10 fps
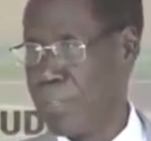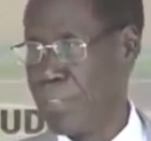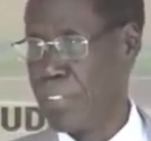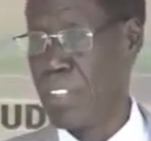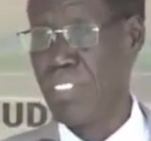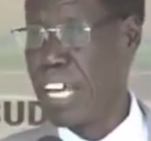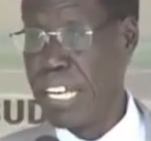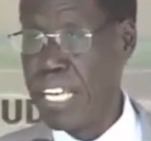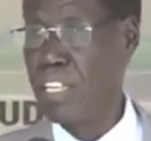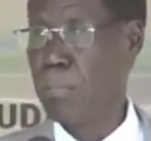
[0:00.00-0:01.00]
than
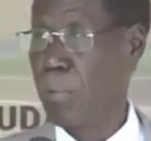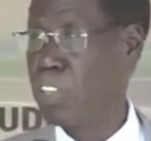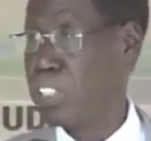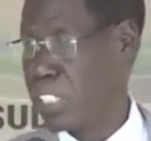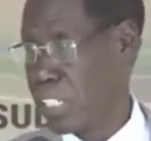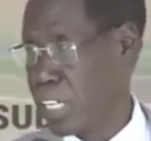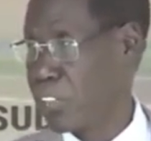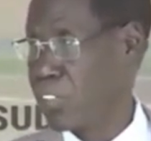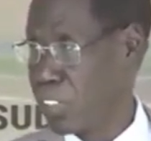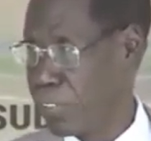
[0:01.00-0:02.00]
anybody in the country.
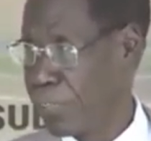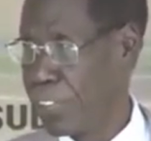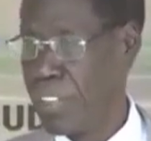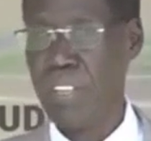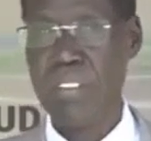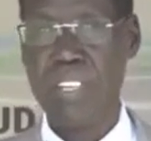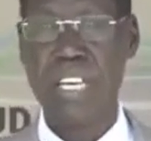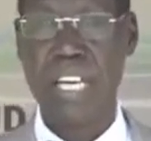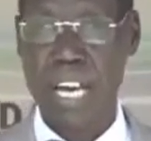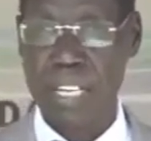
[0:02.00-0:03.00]
They
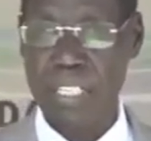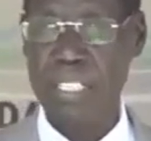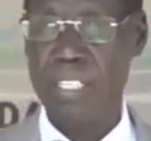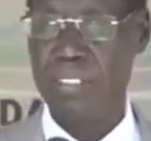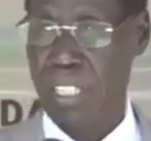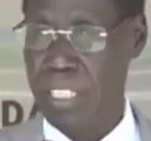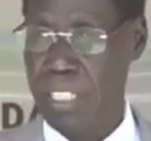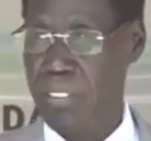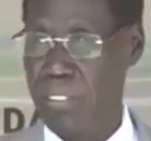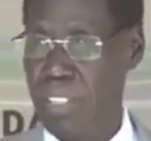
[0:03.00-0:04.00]
carry the executive,
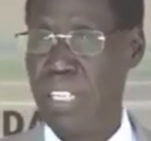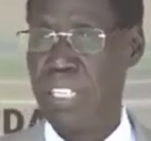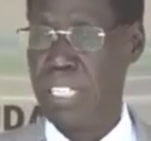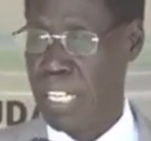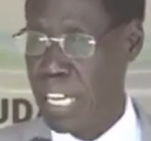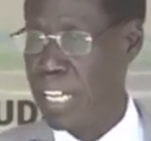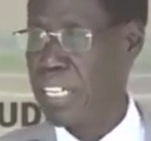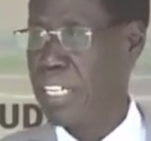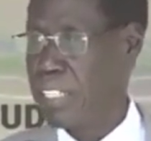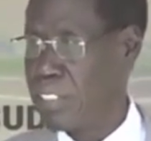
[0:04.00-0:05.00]
they carry
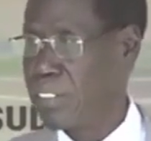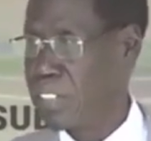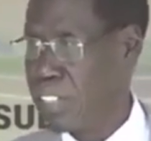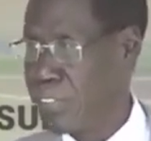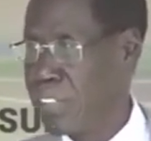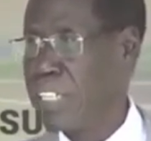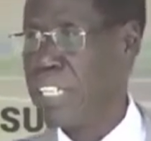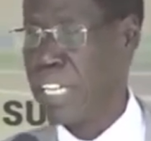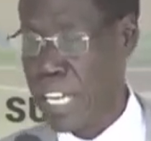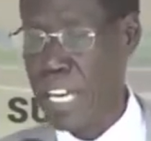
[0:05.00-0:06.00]
legislative, they
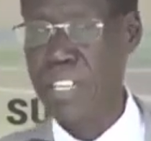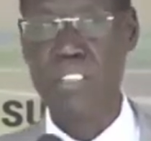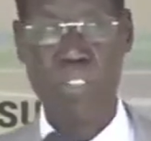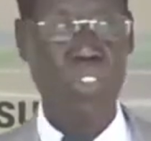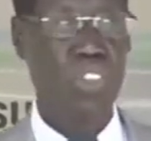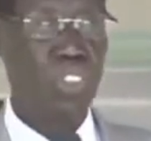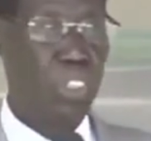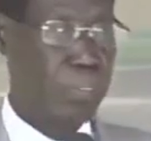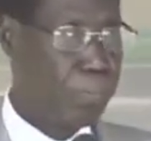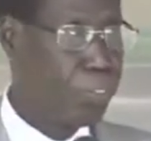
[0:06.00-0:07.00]
carry judiciary.
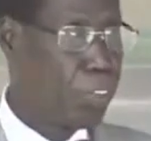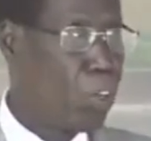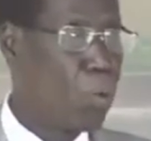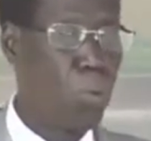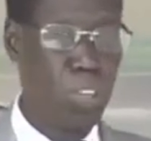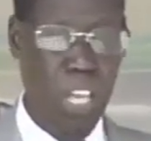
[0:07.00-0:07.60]
Without